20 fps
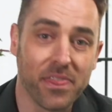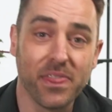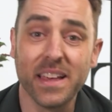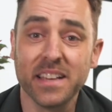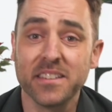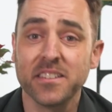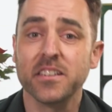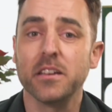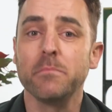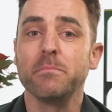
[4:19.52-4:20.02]

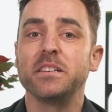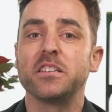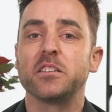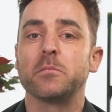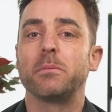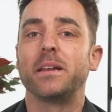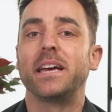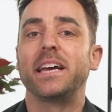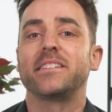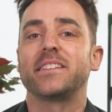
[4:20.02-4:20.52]
This can be
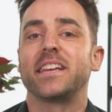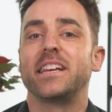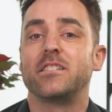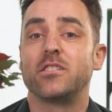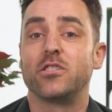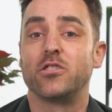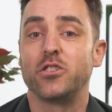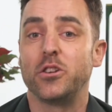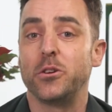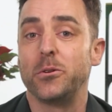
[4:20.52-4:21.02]
split
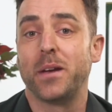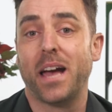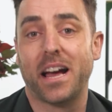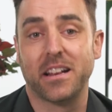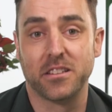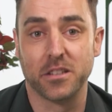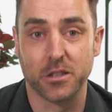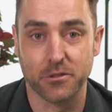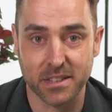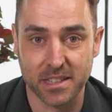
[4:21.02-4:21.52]
into two
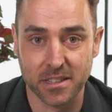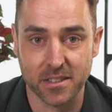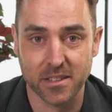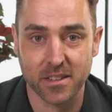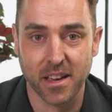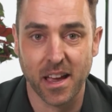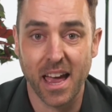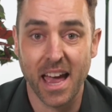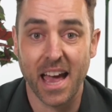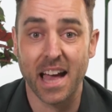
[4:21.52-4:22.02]
categories:
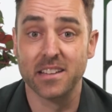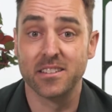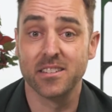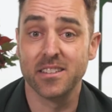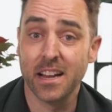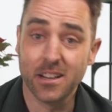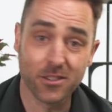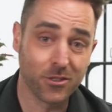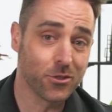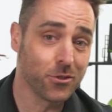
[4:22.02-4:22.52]

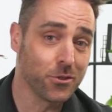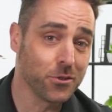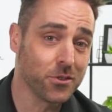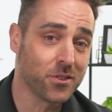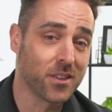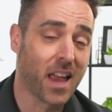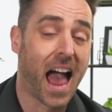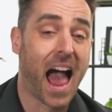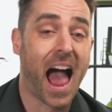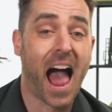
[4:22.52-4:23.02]

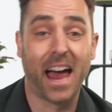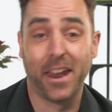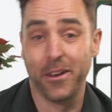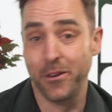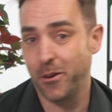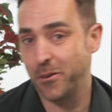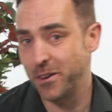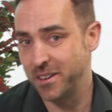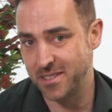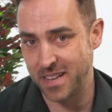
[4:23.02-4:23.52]
essentials and
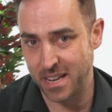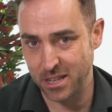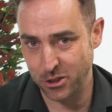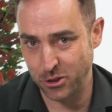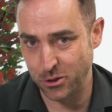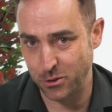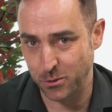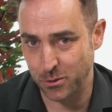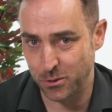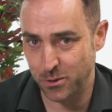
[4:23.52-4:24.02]

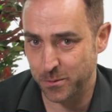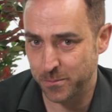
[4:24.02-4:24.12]
non-essentials.